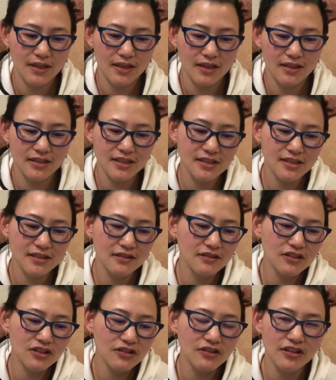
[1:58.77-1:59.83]
I just,
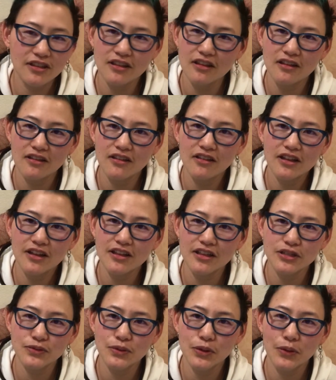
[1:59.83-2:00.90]
you know, I thought a lot of
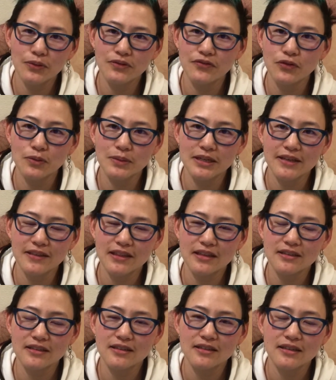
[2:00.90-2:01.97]
things were going for me, I
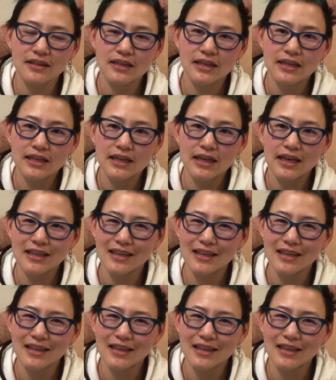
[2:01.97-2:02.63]
think. And